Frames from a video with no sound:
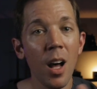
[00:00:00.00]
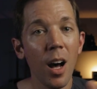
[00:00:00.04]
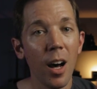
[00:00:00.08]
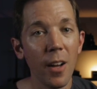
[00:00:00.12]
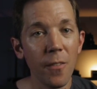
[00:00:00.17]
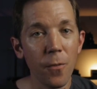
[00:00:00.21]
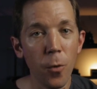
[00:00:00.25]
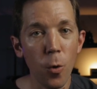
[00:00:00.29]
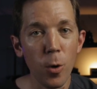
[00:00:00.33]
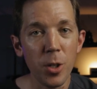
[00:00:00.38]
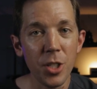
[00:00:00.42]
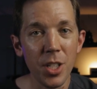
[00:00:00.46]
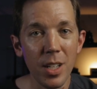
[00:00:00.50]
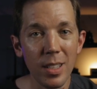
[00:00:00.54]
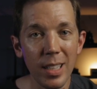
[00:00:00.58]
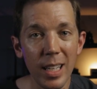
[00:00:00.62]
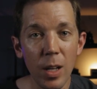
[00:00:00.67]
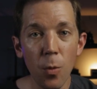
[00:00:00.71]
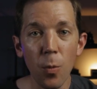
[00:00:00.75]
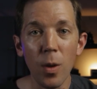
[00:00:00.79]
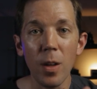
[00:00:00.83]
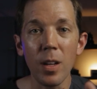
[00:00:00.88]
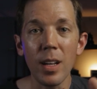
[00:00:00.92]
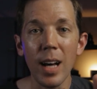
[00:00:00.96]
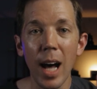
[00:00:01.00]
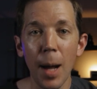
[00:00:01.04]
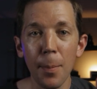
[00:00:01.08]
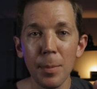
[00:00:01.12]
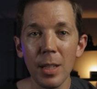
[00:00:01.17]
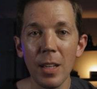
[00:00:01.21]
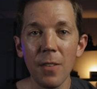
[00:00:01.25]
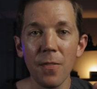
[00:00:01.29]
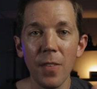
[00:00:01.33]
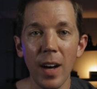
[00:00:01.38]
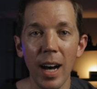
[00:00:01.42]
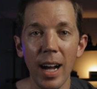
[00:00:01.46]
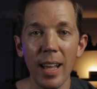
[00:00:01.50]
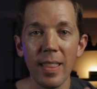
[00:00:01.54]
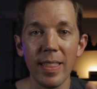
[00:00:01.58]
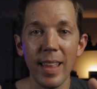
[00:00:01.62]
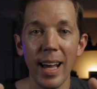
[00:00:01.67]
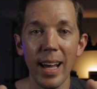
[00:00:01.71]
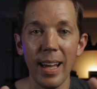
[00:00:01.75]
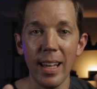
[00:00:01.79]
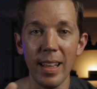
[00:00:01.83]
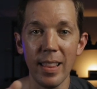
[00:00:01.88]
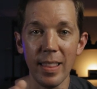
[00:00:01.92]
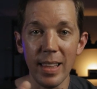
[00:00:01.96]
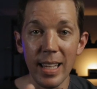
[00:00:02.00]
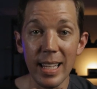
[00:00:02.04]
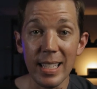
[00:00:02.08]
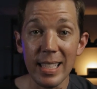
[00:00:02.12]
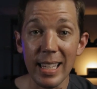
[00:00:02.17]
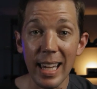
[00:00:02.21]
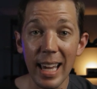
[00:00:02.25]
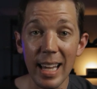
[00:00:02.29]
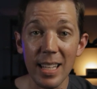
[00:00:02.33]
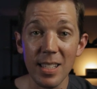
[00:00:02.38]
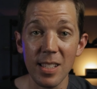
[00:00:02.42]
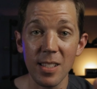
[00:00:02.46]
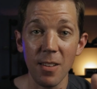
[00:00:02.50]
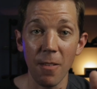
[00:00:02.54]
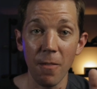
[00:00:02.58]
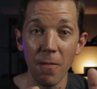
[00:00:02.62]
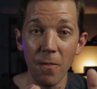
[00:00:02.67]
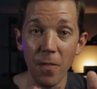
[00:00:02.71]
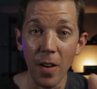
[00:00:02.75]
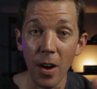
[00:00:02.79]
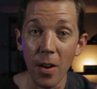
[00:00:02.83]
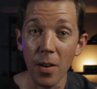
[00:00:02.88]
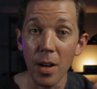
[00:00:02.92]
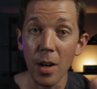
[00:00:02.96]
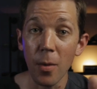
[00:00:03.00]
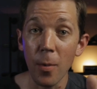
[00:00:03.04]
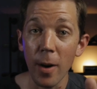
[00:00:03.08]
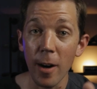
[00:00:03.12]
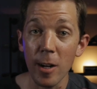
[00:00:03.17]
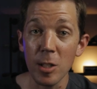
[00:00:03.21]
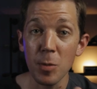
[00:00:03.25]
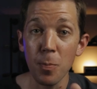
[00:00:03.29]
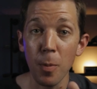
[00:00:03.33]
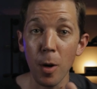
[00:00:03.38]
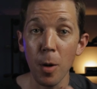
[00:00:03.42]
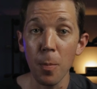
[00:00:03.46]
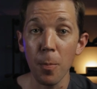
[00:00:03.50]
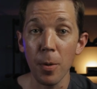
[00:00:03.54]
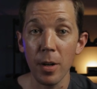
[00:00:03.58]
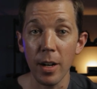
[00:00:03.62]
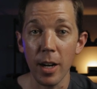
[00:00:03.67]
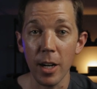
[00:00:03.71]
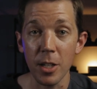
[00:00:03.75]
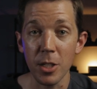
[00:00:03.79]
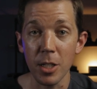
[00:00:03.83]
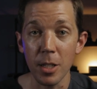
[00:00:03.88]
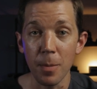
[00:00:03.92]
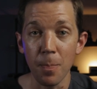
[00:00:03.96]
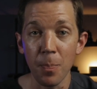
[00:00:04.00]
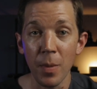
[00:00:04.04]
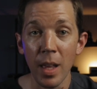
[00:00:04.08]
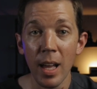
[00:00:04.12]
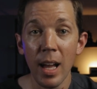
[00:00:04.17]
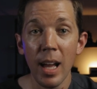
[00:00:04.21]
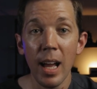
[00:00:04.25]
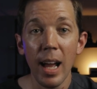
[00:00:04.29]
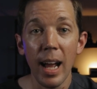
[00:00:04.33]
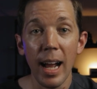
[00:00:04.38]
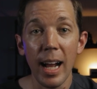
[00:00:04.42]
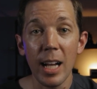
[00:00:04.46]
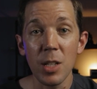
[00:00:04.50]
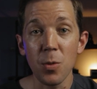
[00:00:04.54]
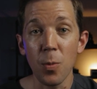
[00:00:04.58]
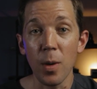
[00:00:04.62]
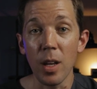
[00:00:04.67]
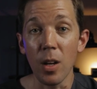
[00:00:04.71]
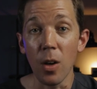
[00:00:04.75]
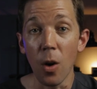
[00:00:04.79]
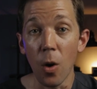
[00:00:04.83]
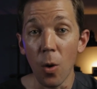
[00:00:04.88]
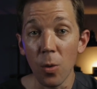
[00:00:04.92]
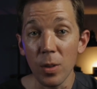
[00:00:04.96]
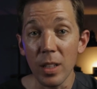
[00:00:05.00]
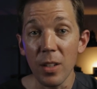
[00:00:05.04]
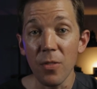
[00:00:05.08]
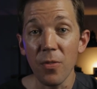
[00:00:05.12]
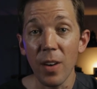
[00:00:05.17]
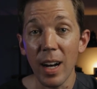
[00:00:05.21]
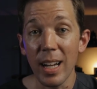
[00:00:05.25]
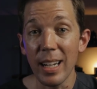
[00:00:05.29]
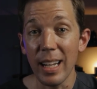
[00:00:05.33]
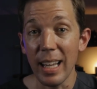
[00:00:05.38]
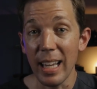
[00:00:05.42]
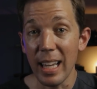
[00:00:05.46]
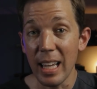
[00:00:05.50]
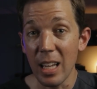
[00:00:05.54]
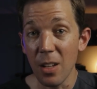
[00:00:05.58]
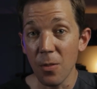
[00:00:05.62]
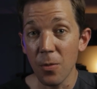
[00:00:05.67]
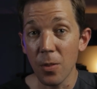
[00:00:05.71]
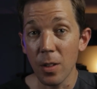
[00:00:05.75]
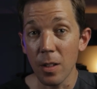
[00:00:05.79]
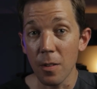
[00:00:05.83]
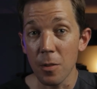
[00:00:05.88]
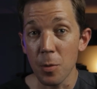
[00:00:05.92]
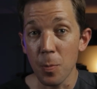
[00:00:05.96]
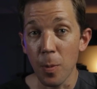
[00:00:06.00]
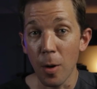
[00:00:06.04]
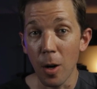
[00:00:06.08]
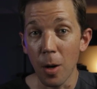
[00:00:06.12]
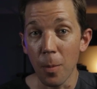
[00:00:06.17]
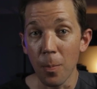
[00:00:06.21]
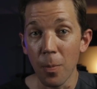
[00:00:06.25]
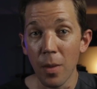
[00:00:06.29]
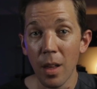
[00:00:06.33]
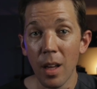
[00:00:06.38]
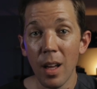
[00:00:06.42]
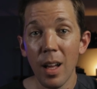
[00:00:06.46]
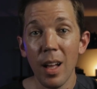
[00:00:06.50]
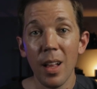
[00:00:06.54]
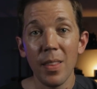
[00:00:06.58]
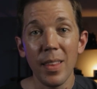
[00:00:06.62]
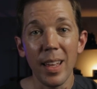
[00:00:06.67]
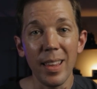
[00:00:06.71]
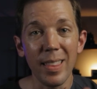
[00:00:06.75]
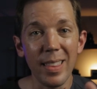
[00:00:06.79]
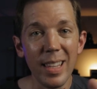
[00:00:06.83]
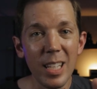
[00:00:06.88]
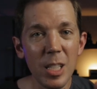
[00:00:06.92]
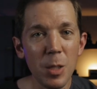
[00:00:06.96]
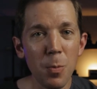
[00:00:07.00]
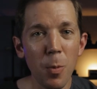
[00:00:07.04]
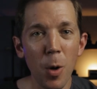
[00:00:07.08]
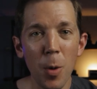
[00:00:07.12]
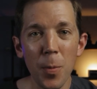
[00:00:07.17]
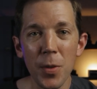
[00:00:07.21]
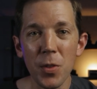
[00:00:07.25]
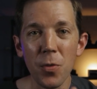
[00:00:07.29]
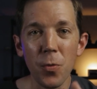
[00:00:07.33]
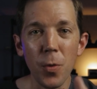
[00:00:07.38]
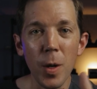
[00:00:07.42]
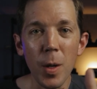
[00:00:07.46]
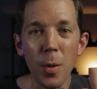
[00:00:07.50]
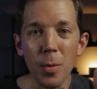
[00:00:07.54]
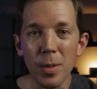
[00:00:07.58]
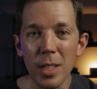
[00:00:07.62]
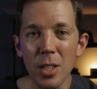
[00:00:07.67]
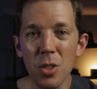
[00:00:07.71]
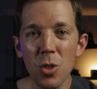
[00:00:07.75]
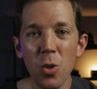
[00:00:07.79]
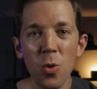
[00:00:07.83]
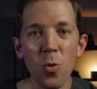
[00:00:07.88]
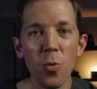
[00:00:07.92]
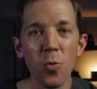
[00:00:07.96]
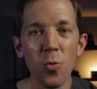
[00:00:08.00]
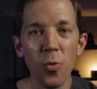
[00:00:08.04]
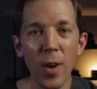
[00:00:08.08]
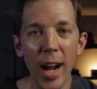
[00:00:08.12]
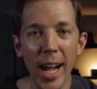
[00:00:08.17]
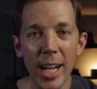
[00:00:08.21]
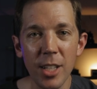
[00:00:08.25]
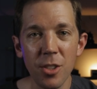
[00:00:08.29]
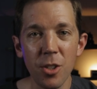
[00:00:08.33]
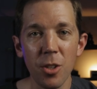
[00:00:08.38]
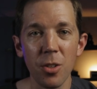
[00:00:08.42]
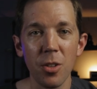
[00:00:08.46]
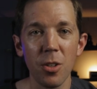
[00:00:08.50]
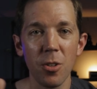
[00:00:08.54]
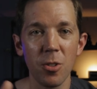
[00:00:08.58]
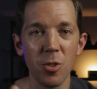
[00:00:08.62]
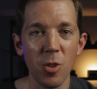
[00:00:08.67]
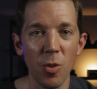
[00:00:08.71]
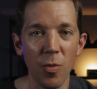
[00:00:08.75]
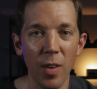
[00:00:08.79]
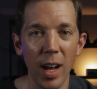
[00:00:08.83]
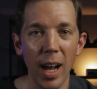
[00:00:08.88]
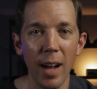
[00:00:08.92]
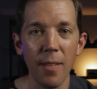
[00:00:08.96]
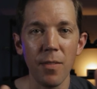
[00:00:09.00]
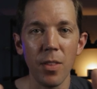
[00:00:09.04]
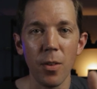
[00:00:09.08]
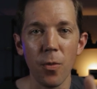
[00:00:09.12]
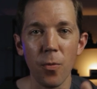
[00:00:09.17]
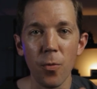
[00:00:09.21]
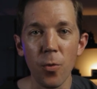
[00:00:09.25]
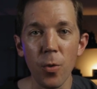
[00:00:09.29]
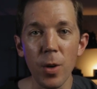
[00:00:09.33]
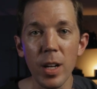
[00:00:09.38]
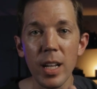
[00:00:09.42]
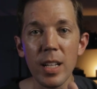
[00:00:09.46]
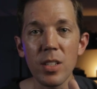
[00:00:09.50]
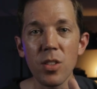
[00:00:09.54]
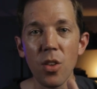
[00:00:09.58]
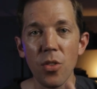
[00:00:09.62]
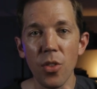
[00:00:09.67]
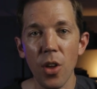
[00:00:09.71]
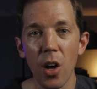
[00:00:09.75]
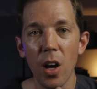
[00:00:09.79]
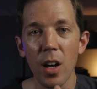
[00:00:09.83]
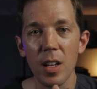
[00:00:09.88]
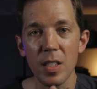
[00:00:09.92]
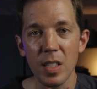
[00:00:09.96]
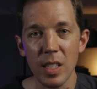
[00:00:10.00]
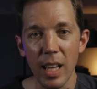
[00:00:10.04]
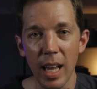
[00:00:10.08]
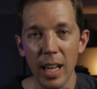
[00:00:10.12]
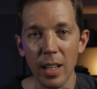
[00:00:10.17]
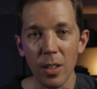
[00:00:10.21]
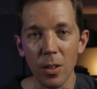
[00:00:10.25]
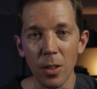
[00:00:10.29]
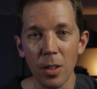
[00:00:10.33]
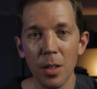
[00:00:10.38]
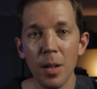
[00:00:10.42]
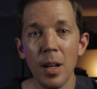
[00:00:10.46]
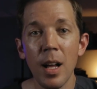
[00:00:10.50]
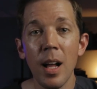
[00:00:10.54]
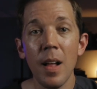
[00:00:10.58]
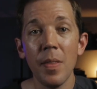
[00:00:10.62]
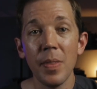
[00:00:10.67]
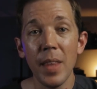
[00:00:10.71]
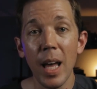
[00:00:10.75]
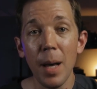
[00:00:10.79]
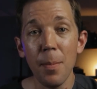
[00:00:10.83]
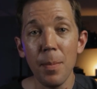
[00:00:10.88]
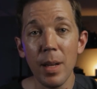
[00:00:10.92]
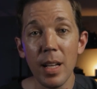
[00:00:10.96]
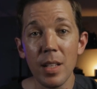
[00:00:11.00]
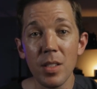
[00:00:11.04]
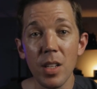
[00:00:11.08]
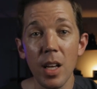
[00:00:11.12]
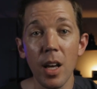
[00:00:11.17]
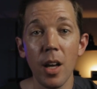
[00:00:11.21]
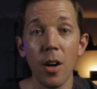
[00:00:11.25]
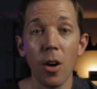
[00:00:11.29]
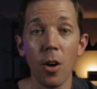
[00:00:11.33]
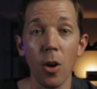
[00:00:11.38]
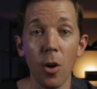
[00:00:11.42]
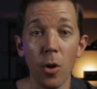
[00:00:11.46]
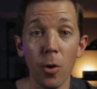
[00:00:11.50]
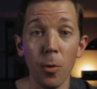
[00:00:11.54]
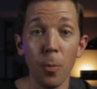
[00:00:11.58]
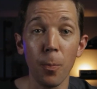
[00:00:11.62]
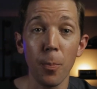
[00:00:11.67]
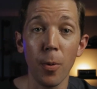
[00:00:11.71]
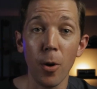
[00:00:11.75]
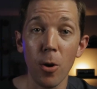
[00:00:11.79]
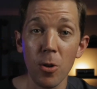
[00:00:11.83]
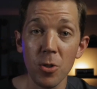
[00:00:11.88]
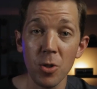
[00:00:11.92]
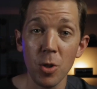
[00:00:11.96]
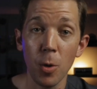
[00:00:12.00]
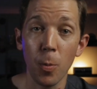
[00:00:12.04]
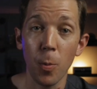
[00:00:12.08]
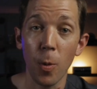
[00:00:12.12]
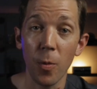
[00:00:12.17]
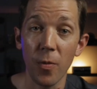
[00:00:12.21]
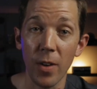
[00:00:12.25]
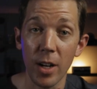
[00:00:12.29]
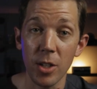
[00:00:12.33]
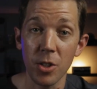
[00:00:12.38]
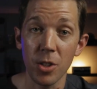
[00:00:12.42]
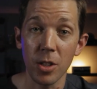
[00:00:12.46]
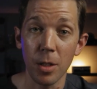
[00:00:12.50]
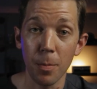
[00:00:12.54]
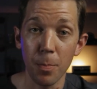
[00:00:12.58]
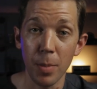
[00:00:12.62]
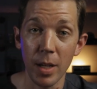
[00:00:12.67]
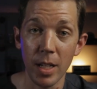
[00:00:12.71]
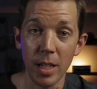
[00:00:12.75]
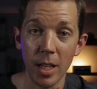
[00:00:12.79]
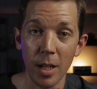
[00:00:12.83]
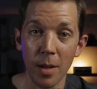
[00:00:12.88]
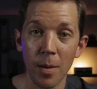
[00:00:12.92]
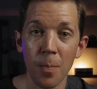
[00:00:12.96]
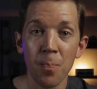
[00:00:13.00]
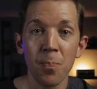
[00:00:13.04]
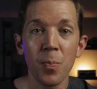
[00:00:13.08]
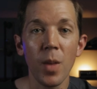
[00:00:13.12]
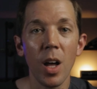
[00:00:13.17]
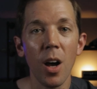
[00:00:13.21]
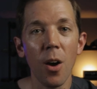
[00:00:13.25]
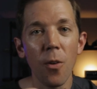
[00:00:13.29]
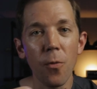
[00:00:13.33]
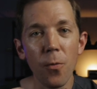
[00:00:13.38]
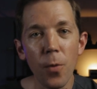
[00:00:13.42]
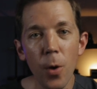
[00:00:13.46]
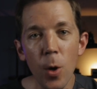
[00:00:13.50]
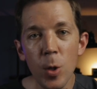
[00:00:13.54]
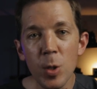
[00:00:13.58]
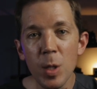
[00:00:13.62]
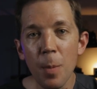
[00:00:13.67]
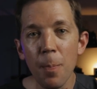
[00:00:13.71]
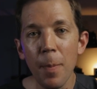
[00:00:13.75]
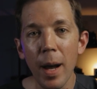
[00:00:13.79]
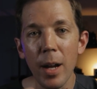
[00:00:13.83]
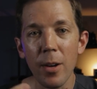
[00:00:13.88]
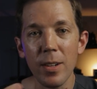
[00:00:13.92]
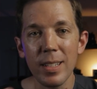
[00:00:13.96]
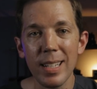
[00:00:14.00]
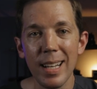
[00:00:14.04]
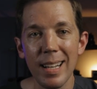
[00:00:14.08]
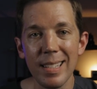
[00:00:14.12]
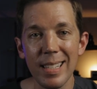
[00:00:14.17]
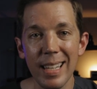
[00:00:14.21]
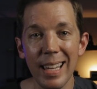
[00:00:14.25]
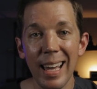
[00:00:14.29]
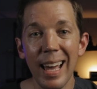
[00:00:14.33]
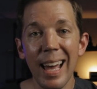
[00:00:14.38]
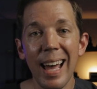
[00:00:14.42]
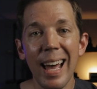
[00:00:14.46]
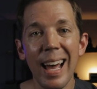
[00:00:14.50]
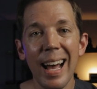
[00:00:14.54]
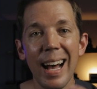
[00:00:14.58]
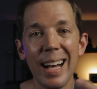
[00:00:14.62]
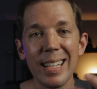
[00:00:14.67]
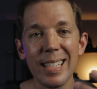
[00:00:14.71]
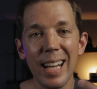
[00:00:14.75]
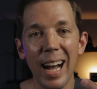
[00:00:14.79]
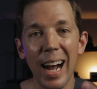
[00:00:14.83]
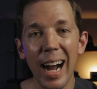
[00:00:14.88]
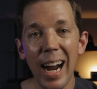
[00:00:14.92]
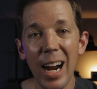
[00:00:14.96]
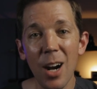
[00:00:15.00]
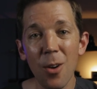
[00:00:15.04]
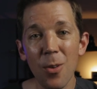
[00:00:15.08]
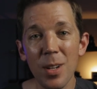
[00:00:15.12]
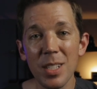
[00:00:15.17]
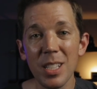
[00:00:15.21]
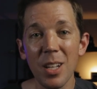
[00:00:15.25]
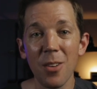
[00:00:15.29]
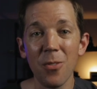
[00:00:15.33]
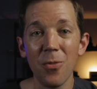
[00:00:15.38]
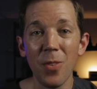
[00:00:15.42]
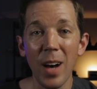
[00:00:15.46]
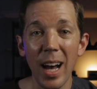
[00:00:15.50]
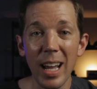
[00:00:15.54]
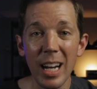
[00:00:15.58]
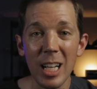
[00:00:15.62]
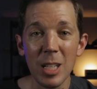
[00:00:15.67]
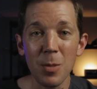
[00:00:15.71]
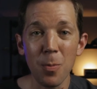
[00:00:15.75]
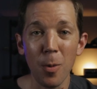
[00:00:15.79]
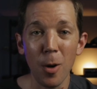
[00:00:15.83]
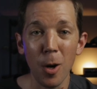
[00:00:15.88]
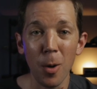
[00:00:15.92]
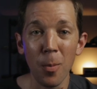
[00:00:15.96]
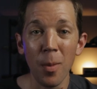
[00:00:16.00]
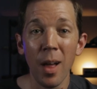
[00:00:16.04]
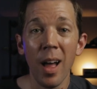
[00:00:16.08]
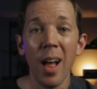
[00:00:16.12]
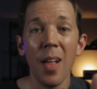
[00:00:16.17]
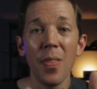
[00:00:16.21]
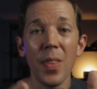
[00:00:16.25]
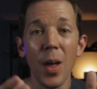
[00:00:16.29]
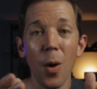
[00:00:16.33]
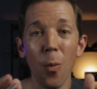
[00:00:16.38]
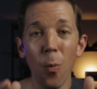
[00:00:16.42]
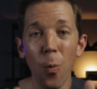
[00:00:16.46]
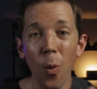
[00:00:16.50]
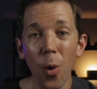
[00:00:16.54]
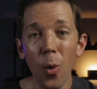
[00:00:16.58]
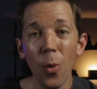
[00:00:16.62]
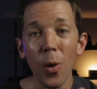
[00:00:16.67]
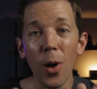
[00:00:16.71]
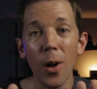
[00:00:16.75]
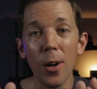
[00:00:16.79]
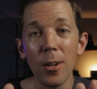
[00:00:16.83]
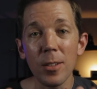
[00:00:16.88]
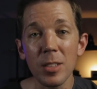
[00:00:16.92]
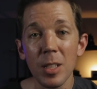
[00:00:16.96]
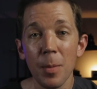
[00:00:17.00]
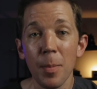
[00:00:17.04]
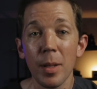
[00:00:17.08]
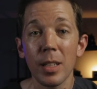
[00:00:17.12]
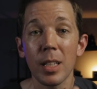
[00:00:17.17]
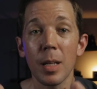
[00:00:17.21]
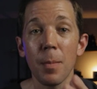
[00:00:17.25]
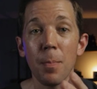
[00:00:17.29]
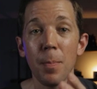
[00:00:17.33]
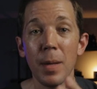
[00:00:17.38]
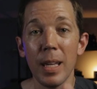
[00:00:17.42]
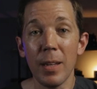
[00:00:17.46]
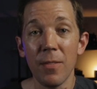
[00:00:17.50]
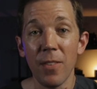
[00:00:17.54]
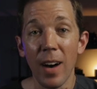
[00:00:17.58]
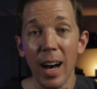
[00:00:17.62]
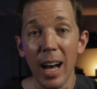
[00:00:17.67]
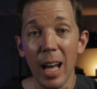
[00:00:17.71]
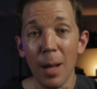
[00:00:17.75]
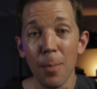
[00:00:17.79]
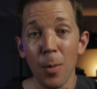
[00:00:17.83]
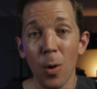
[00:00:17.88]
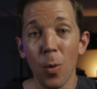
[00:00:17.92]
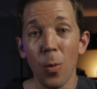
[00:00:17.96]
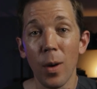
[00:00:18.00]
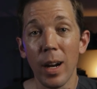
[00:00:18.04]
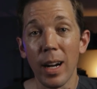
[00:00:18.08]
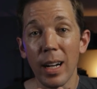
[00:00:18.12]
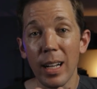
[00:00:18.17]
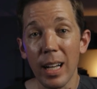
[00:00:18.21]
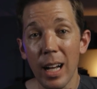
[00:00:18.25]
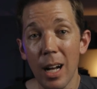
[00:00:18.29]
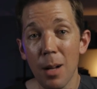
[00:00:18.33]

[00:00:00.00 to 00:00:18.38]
Unfortunately, we commonly find that in these cases of very rare sperm production, as we only find a handful of sperm, that this sperm is frequently too fragile to survive the freeze-thaw cycle. That means, in our own personal professional opinion, a frozen microTESE has a higher risk of finding sperm that won't ultimately be viable when it